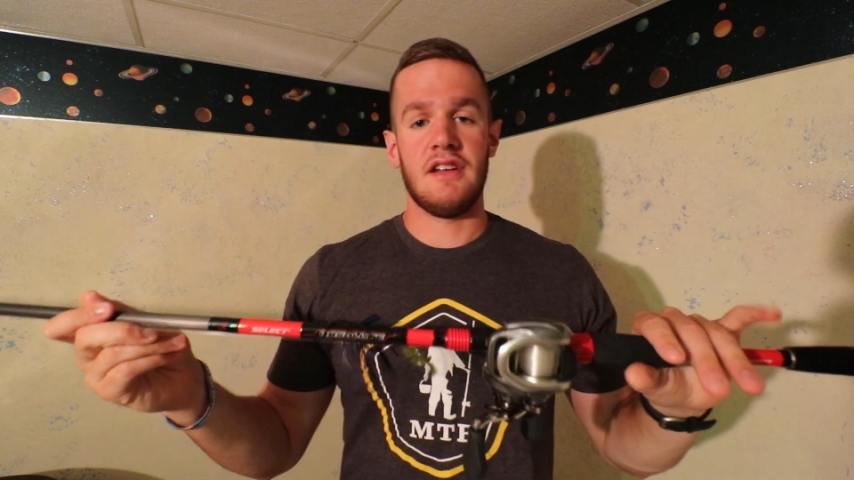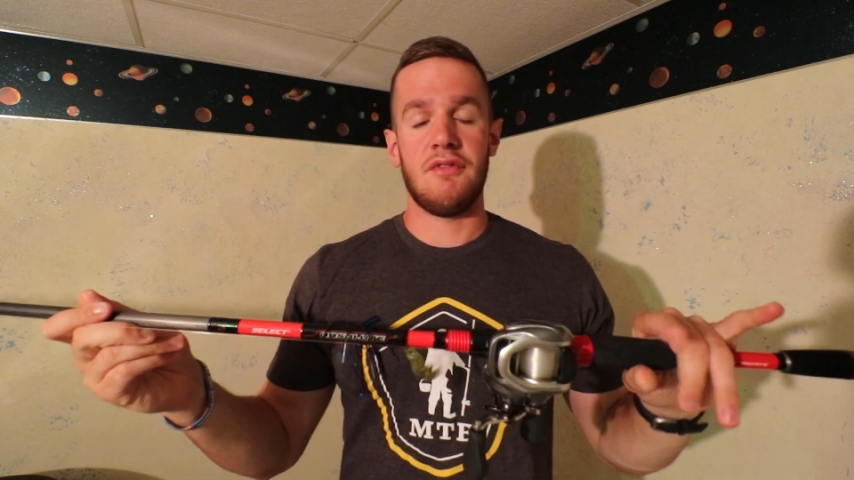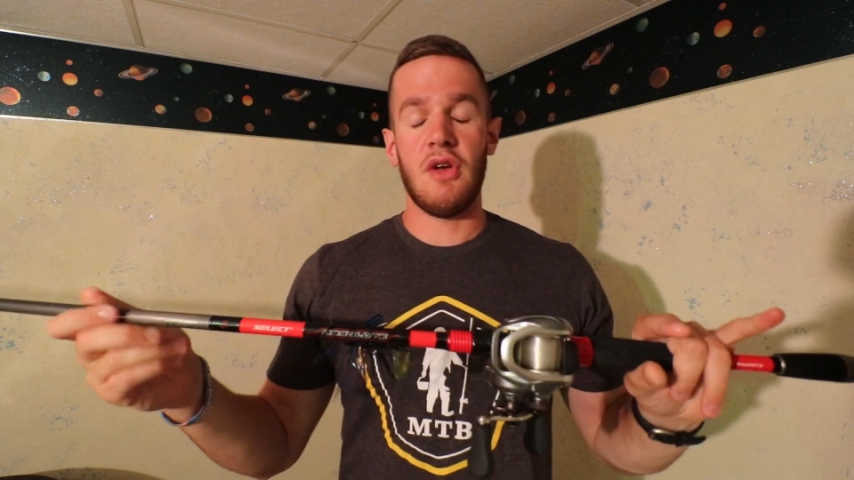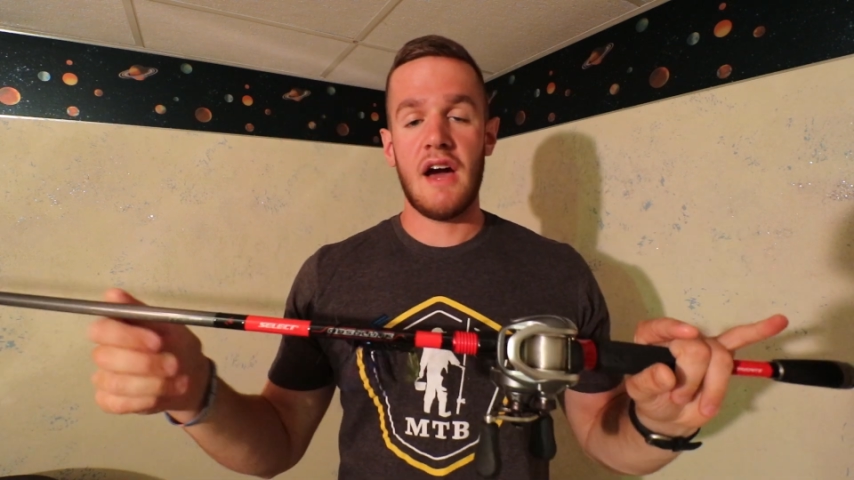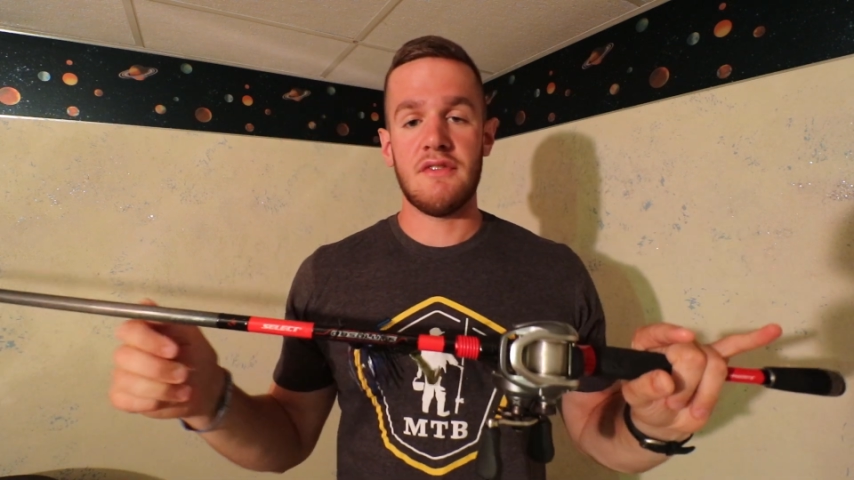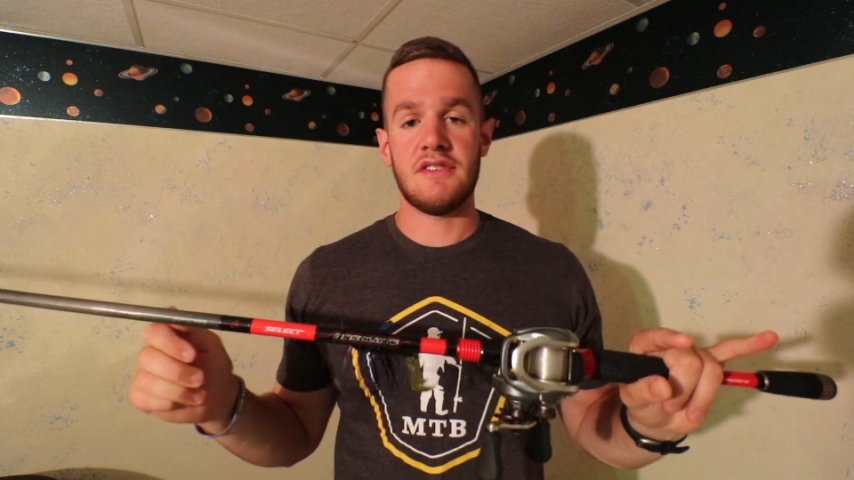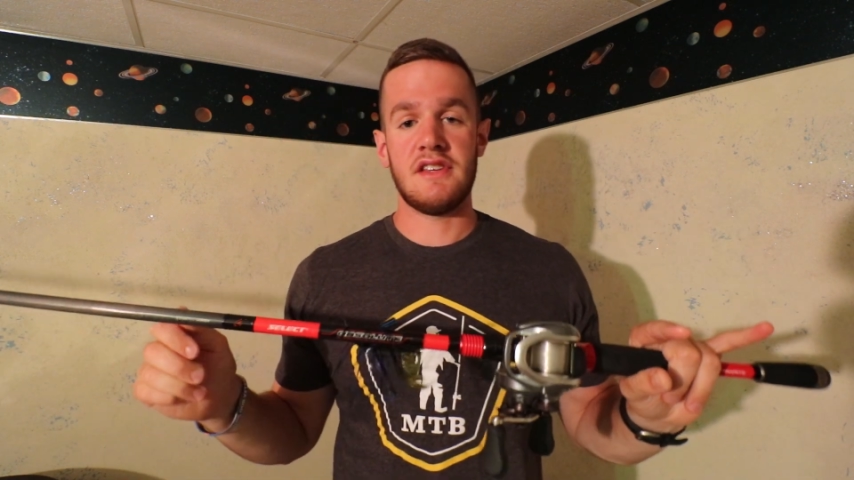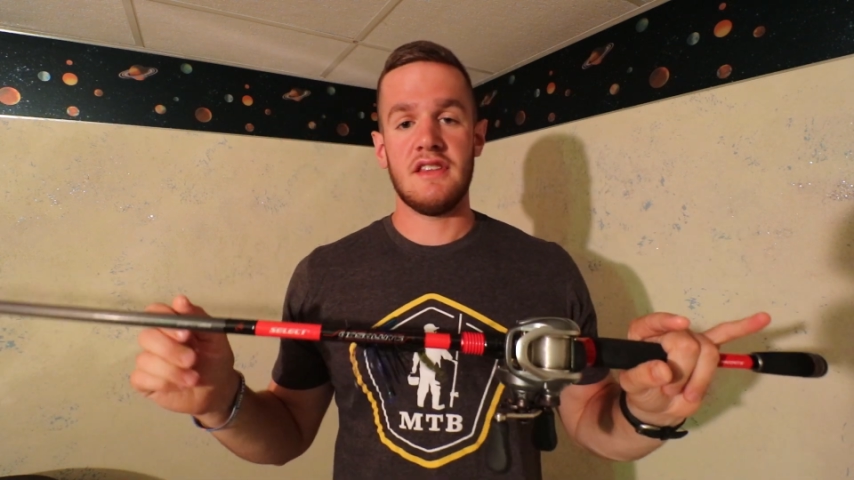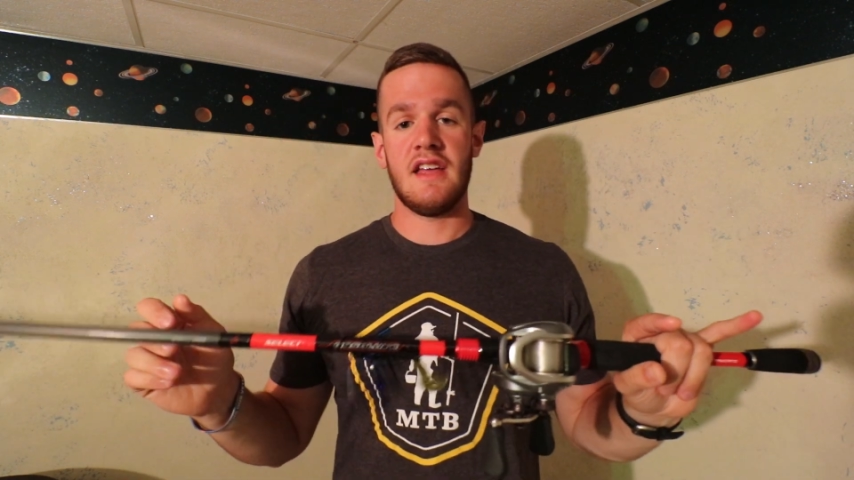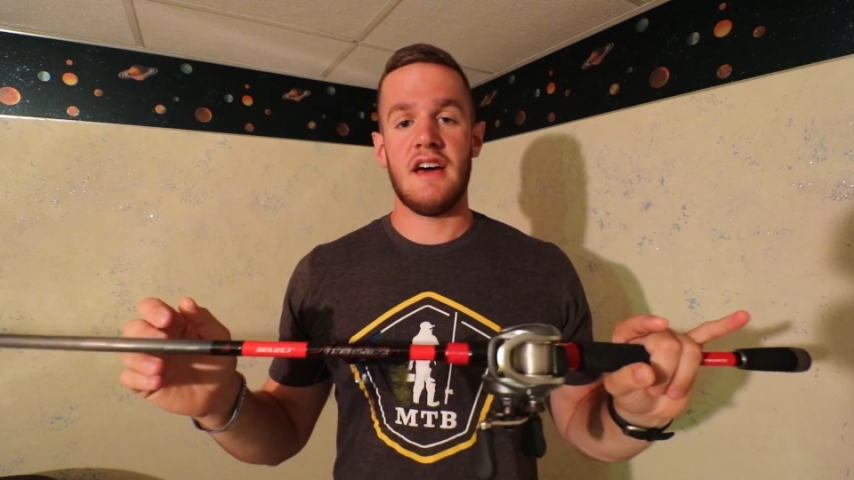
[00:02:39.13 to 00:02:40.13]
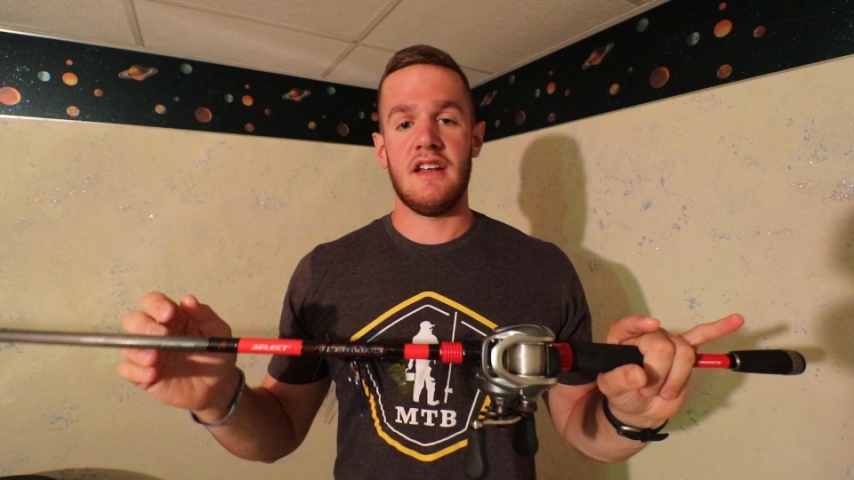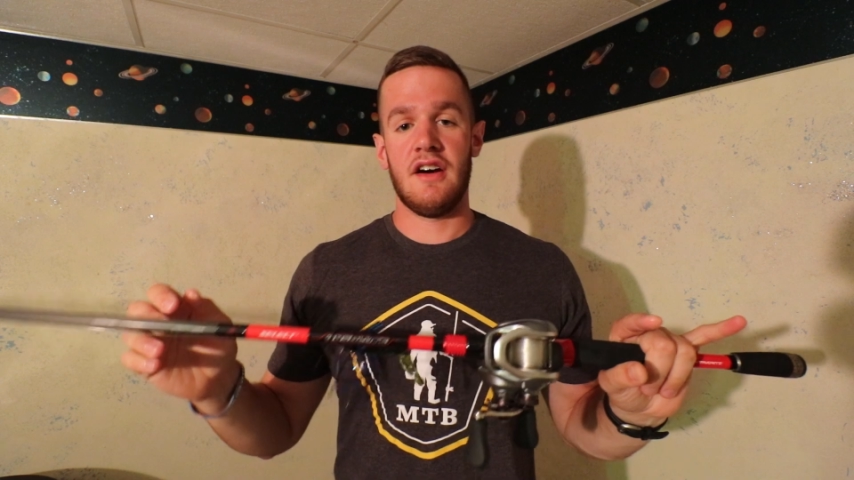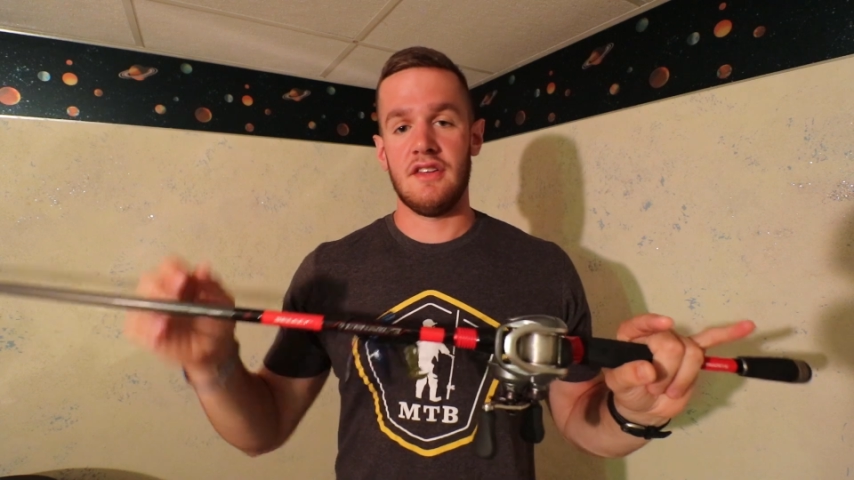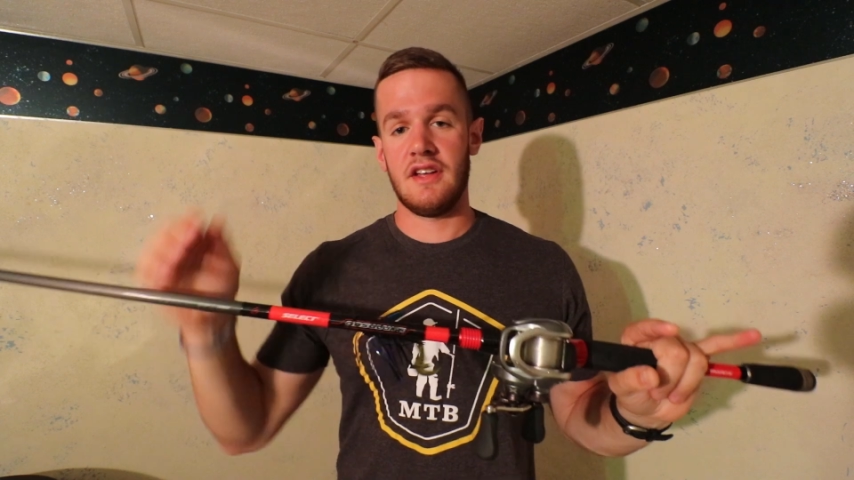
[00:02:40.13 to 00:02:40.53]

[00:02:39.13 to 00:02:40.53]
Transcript: If you haven't seen that, I'll